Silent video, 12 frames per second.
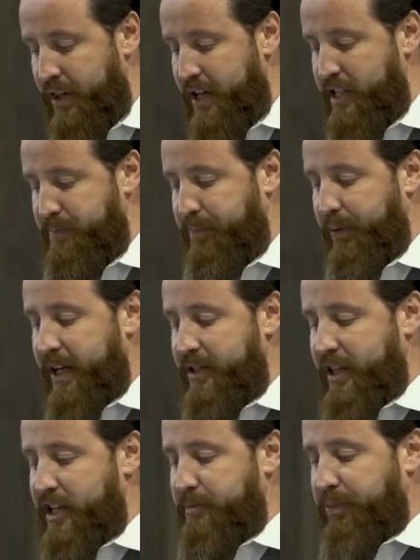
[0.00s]
this
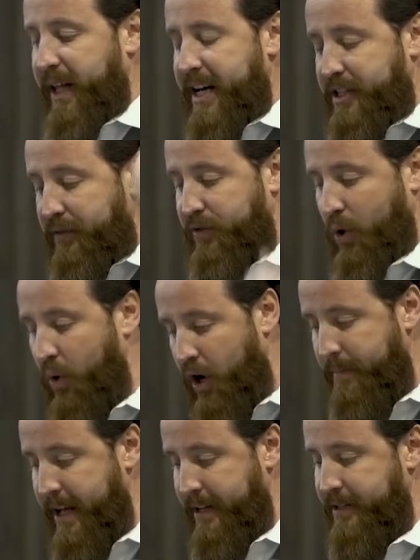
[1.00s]
place of
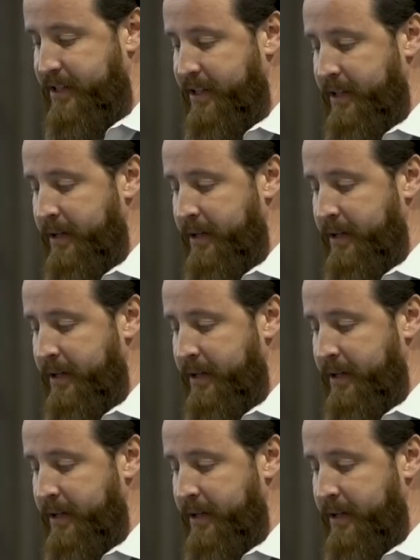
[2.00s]
torment.